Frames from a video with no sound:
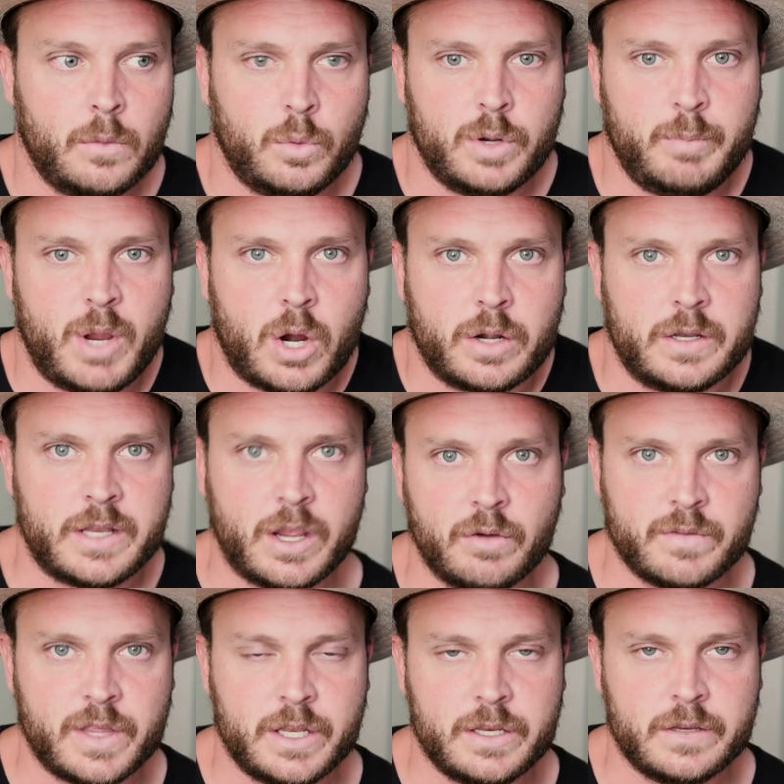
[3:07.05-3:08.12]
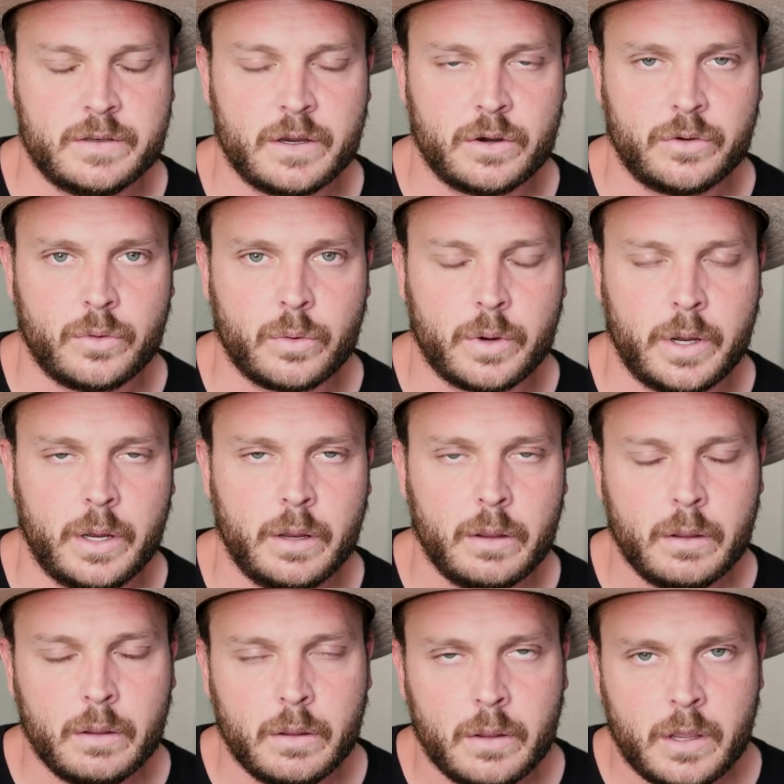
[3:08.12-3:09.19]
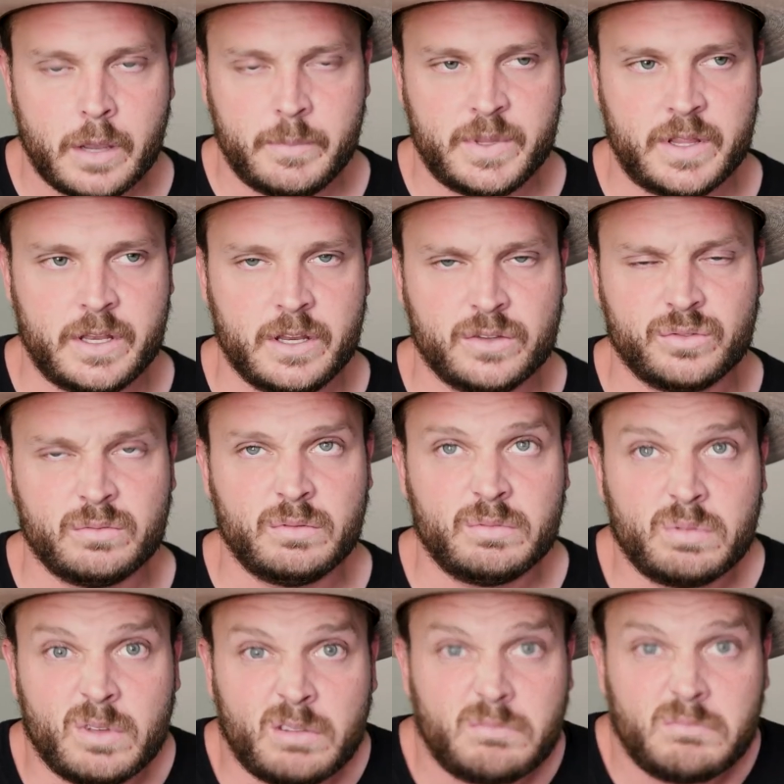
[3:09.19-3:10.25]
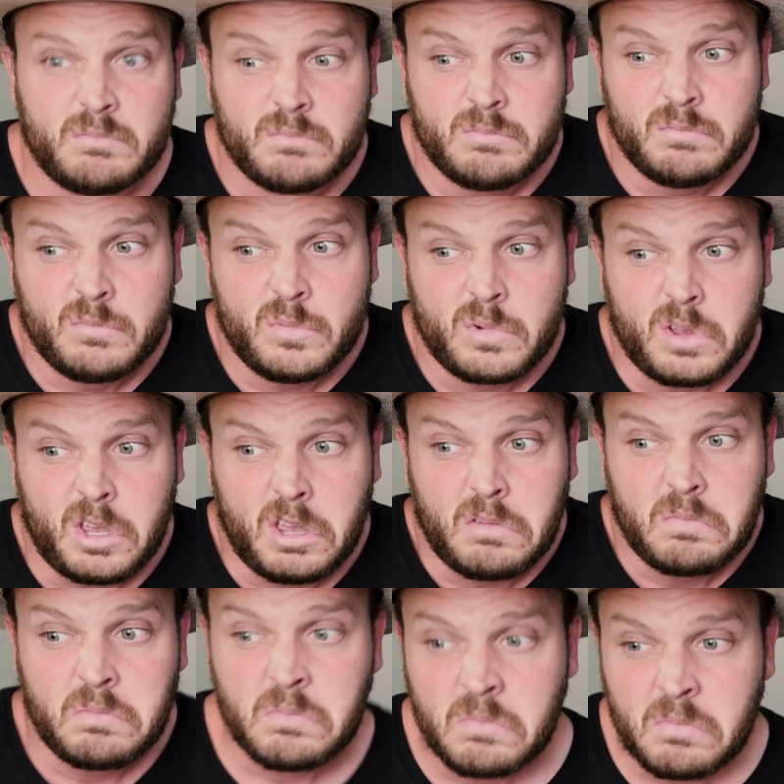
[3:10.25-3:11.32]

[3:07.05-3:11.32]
Would it be hard to take over the Indian territory? I mean, the Indians would be like, okay,